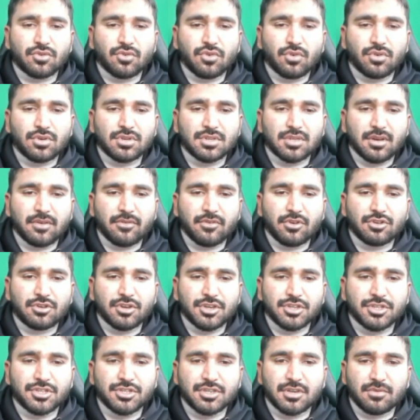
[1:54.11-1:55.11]
Course
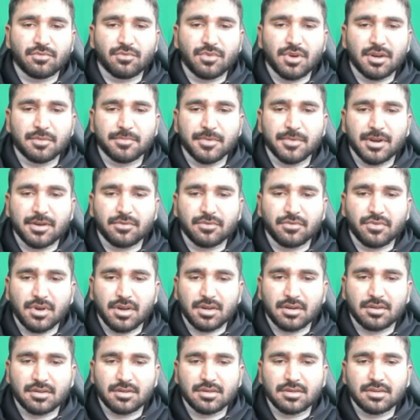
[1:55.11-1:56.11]
Evaluation
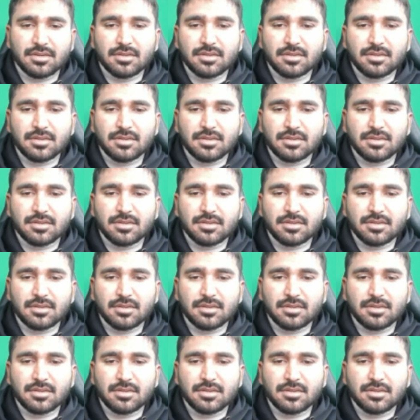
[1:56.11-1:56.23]
1.1.